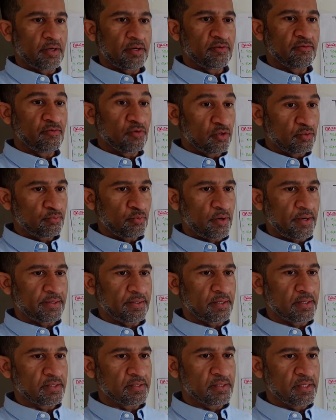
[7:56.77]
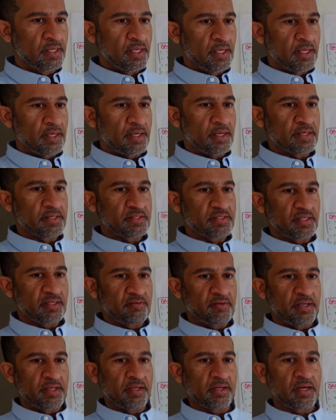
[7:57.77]
fourth point is
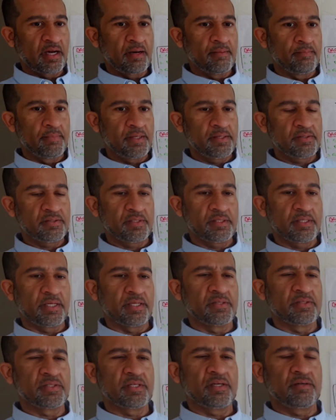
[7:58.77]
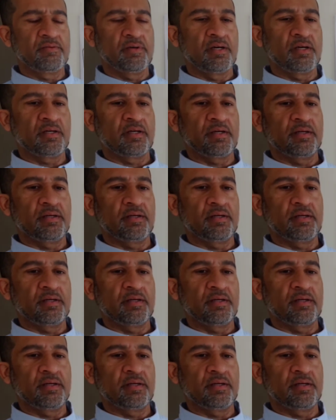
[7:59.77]
survey incumbents. In surveying